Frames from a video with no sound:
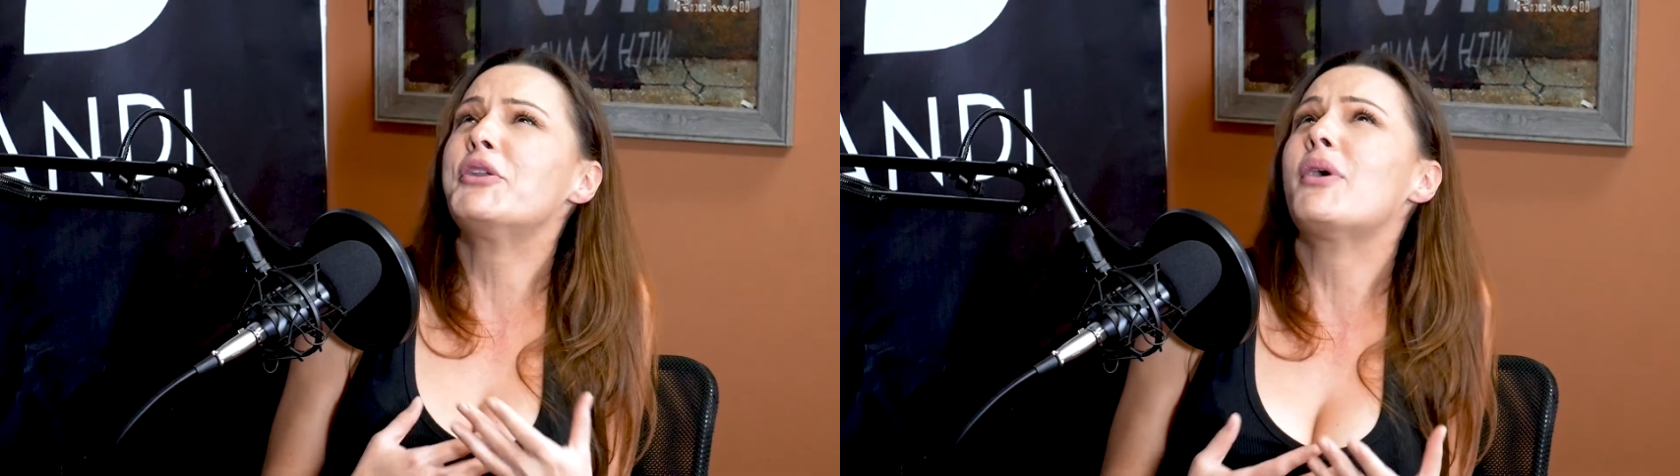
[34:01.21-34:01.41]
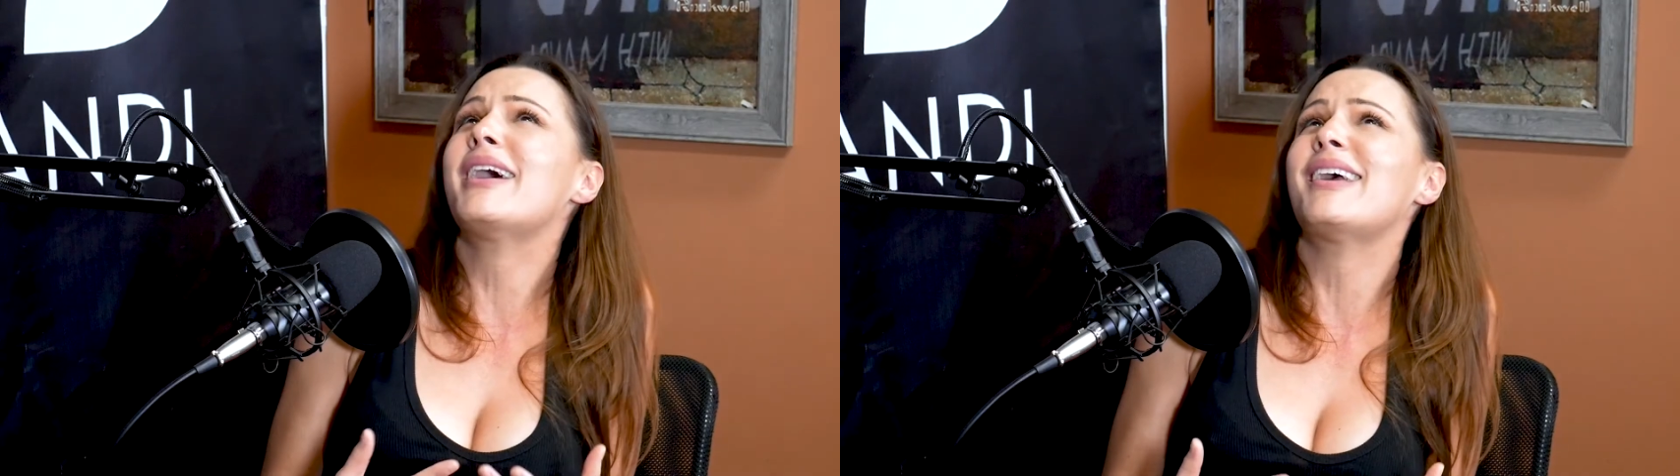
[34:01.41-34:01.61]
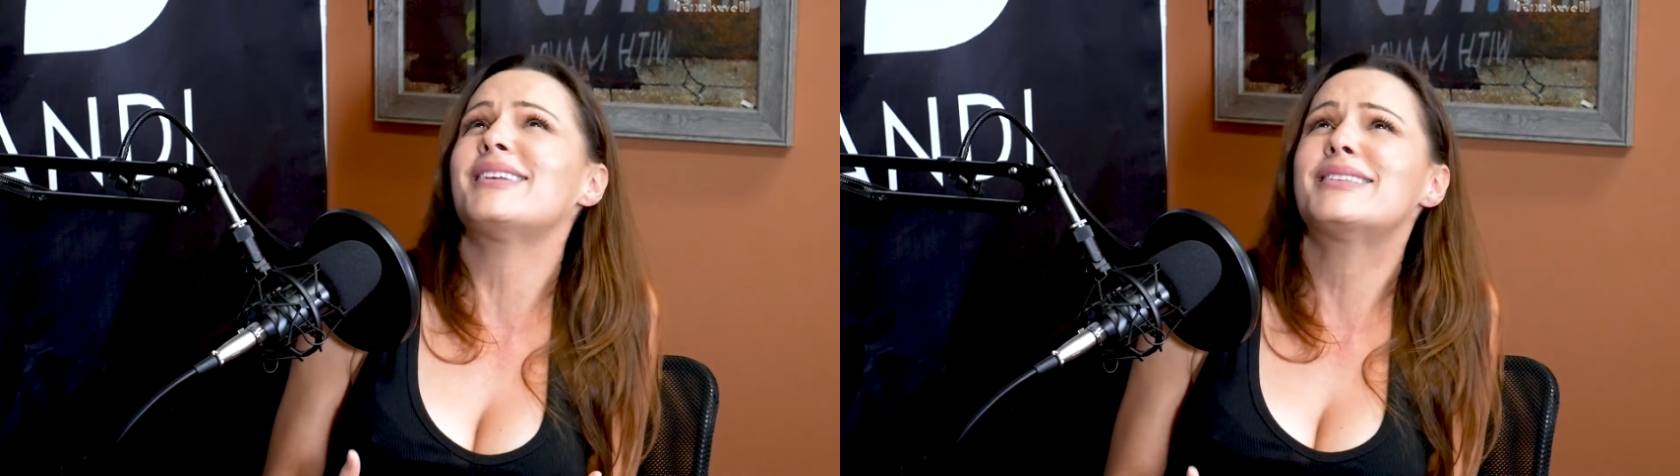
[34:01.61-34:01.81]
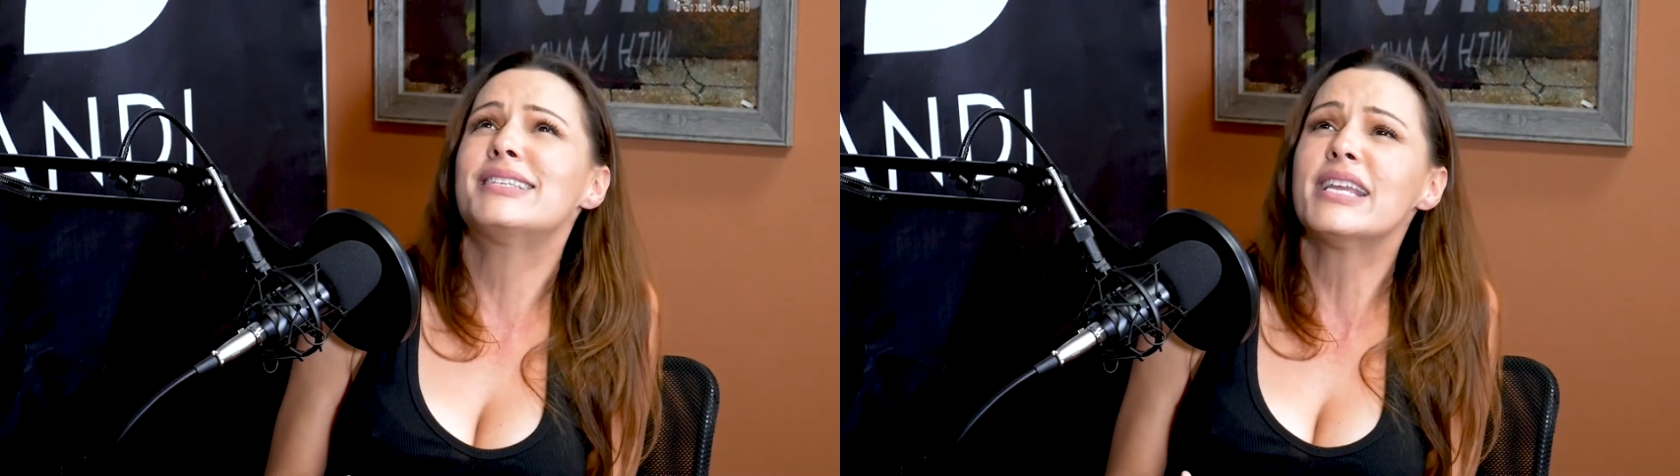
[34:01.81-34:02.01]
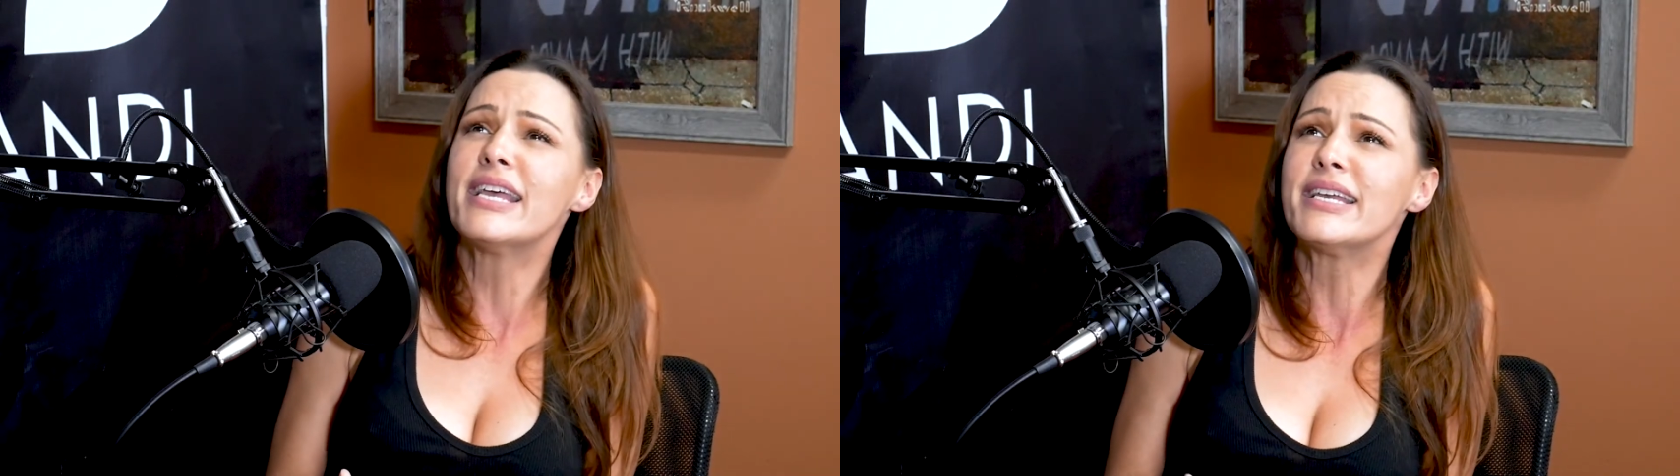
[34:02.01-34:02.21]
I
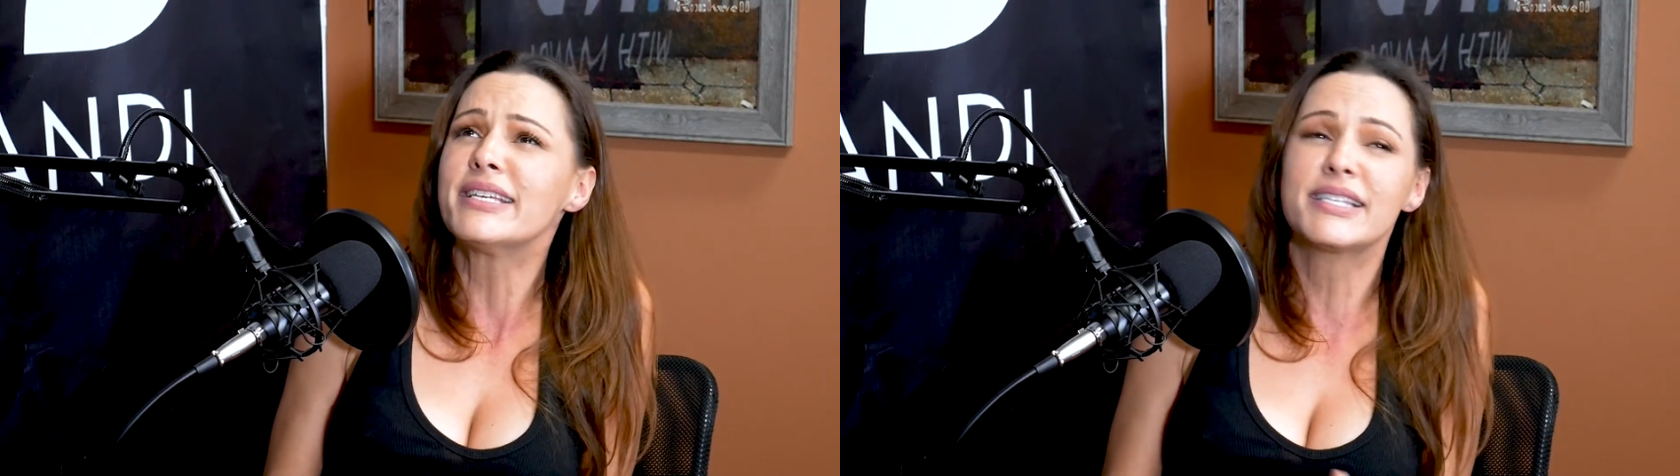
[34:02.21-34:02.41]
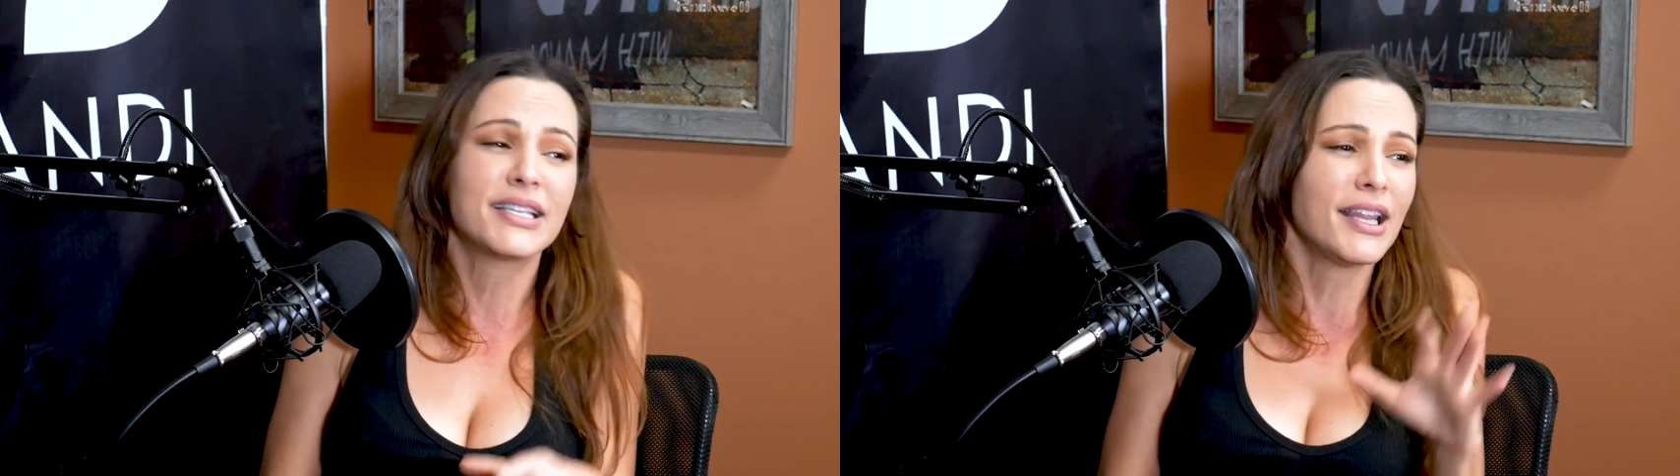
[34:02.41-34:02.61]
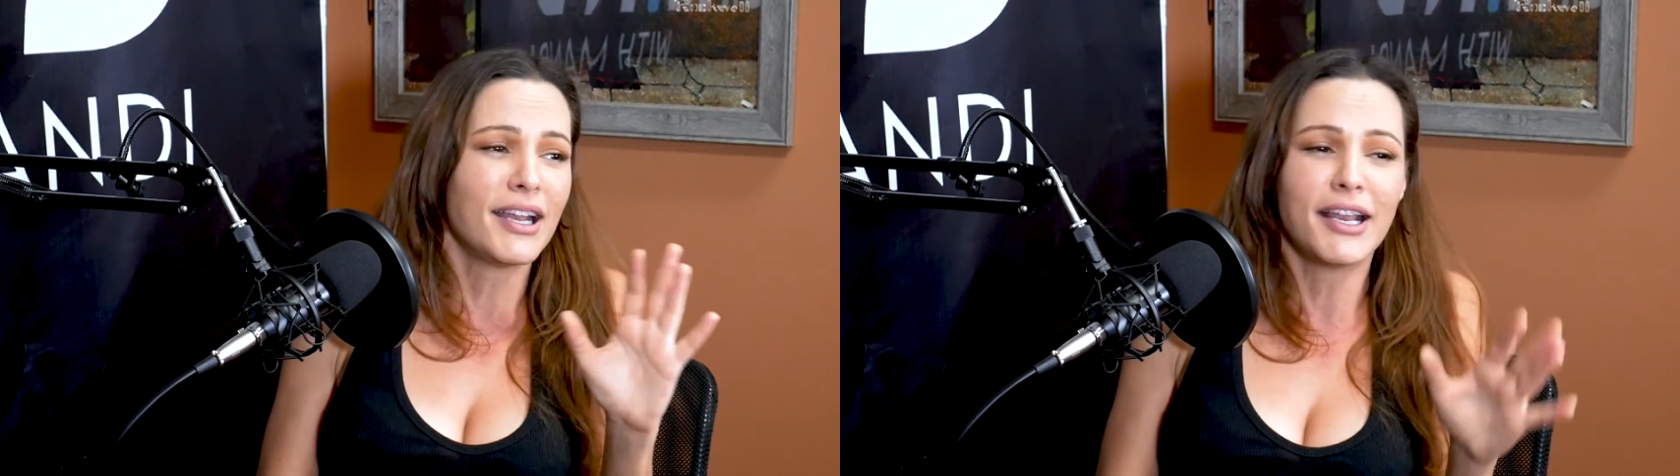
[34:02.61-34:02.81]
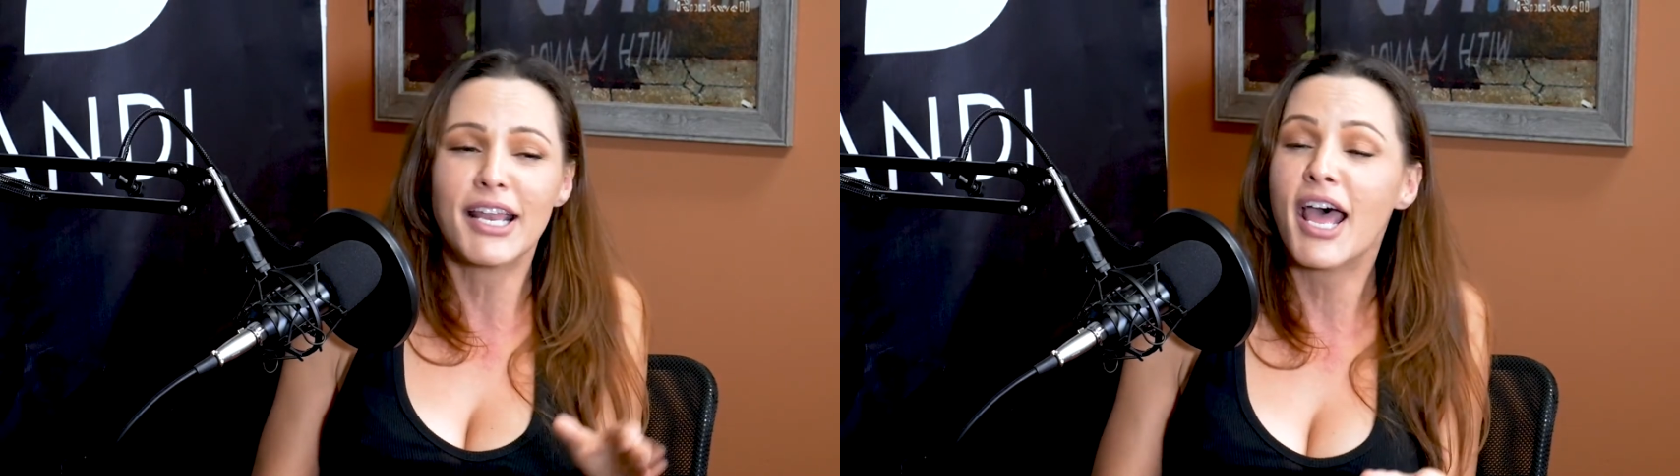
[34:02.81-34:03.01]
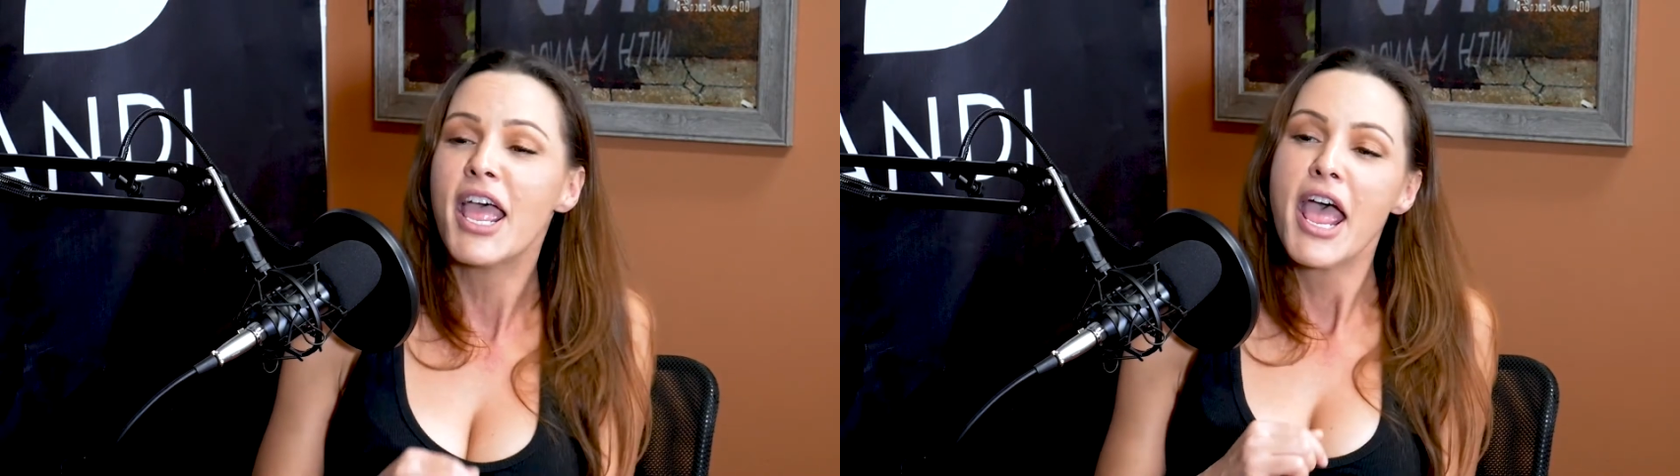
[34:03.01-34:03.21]
exist?
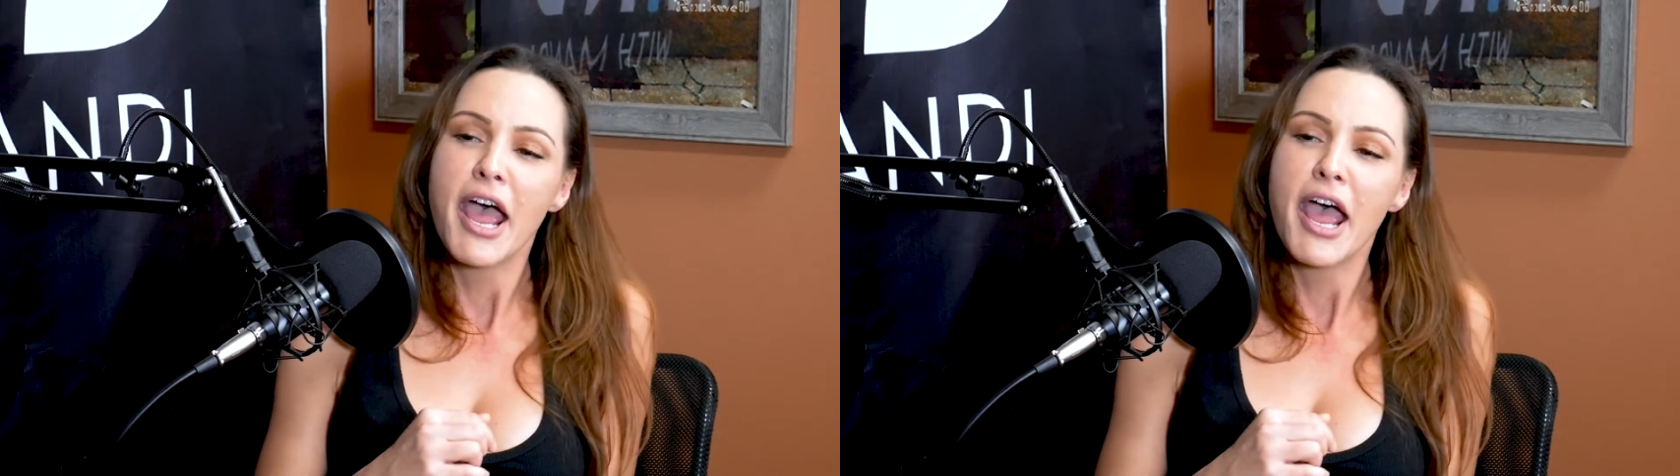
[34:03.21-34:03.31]
Yes.